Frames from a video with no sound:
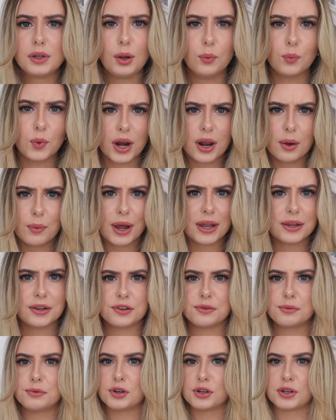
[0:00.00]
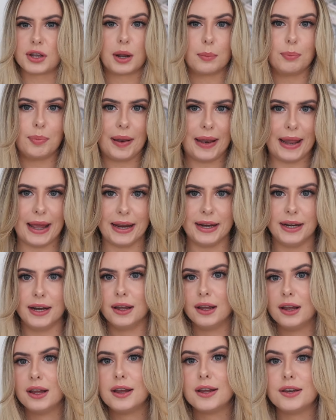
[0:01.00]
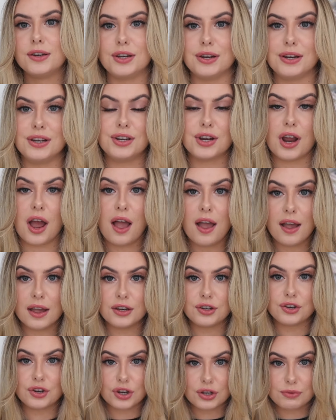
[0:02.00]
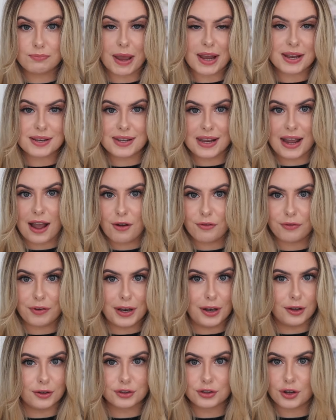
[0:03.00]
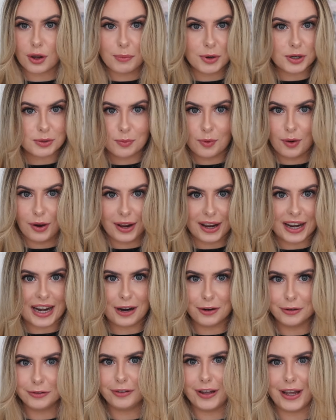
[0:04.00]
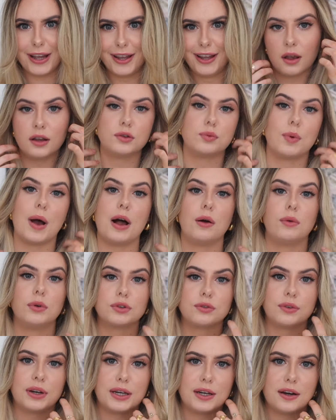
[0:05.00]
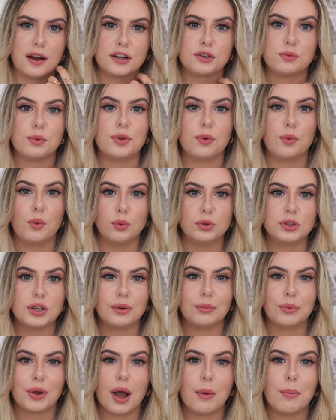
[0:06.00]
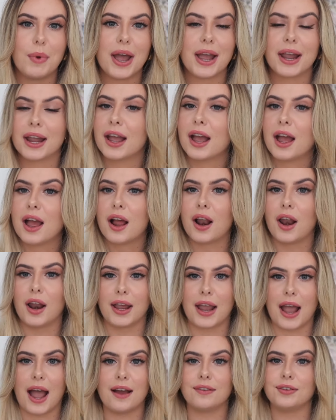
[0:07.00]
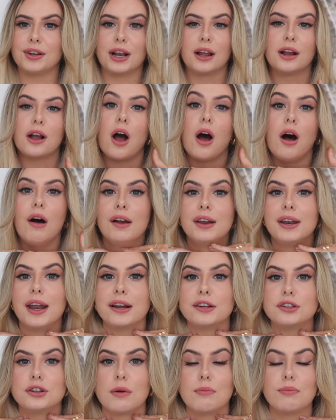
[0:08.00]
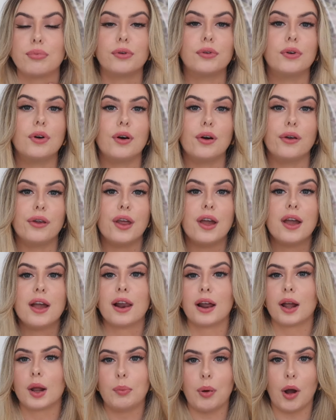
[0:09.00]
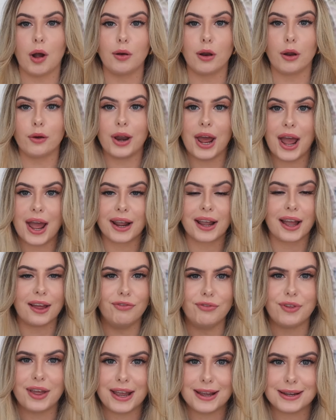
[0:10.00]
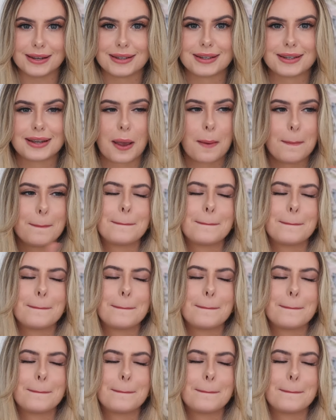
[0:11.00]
when I wear this with just like a plain t-shirt it just makes the outfit look so much more like an outfit as well what's really nice with autumn coming like having like a high neck jumper on polo neck and this